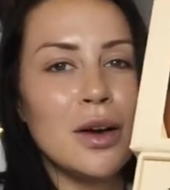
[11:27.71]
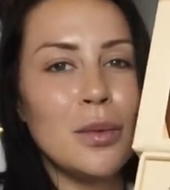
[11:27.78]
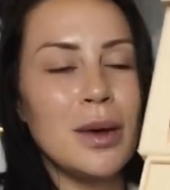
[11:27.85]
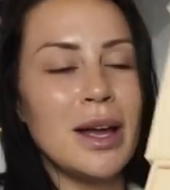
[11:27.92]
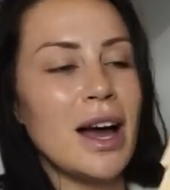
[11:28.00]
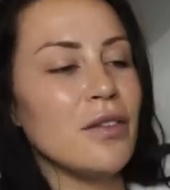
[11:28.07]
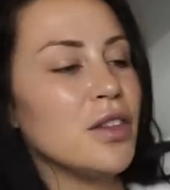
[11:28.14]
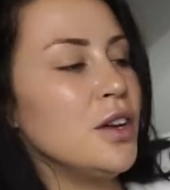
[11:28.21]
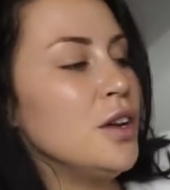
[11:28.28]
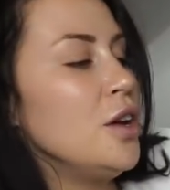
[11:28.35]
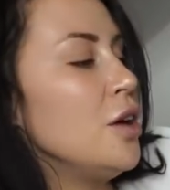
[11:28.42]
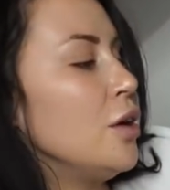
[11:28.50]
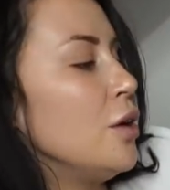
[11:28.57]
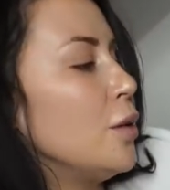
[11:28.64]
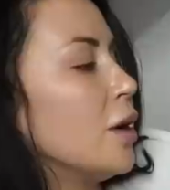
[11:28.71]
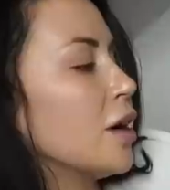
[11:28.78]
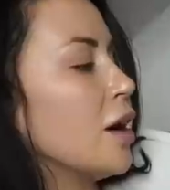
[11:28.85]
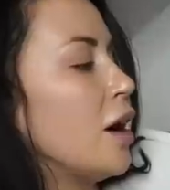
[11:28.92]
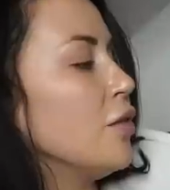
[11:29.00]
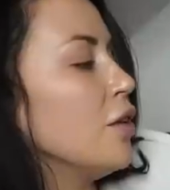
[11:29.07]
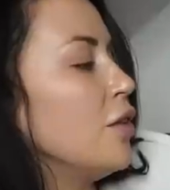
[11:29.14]
We have the new
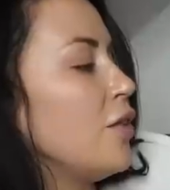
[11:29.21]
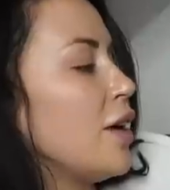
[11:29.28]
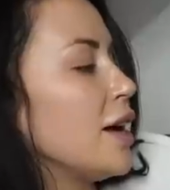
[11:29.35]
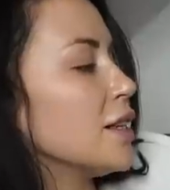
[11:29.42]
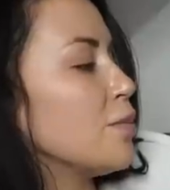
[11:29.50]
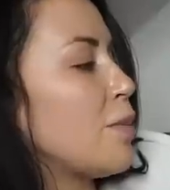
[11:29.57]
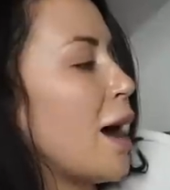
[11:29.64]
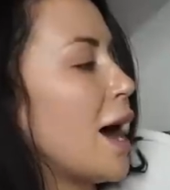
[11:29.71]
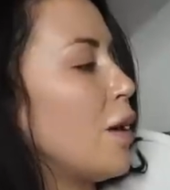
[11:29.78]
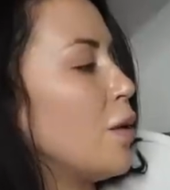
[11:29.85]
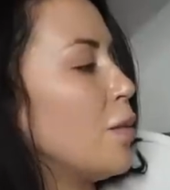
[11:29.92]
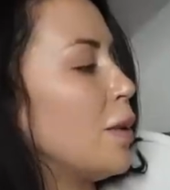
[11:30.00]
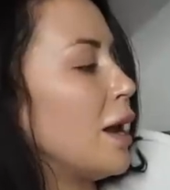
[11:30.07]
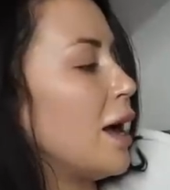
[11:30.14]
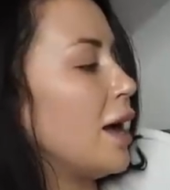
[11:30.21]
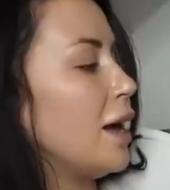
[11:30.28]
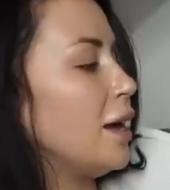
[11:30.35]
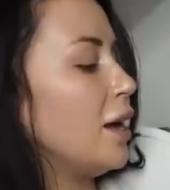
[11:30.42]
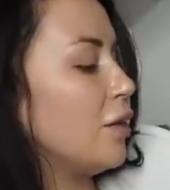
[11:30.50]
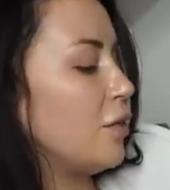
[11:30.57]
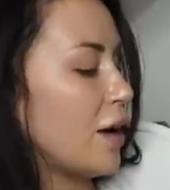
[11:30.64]
Cover F X Power Play